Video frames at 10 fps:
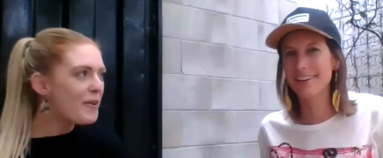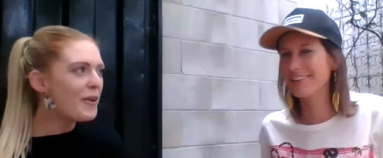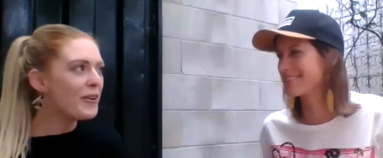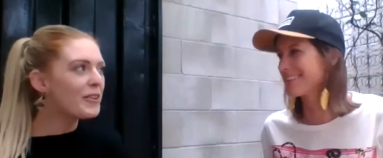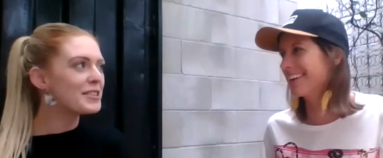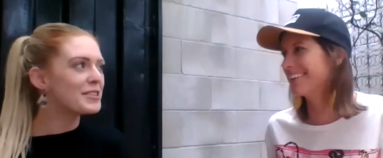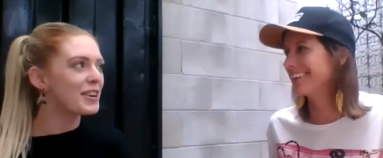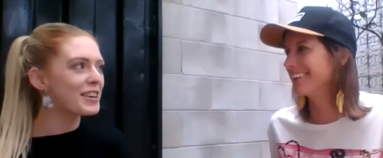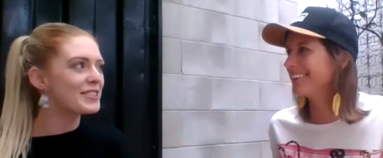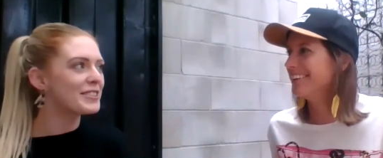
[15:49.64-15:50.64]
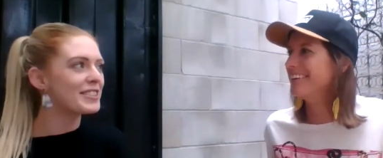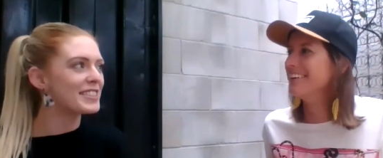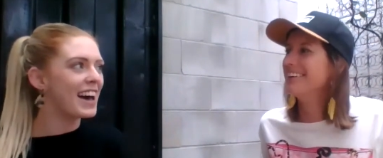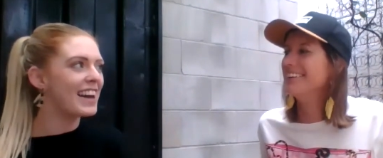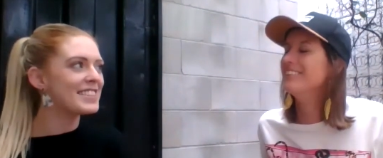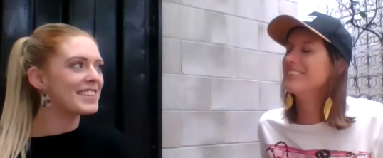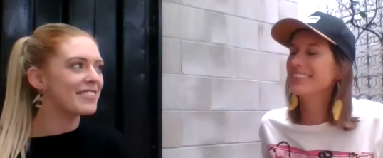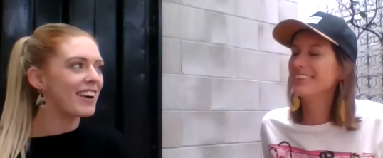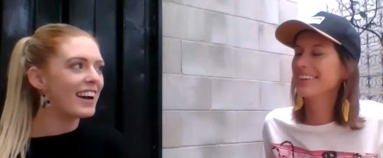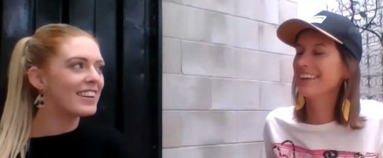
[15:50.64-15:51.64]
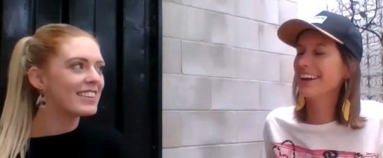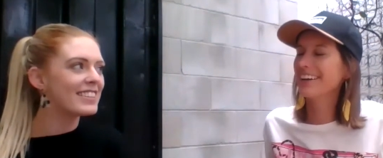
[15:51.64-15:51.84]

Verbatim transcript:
Speaker 1: extended. All instructional designers here, right? Yeah,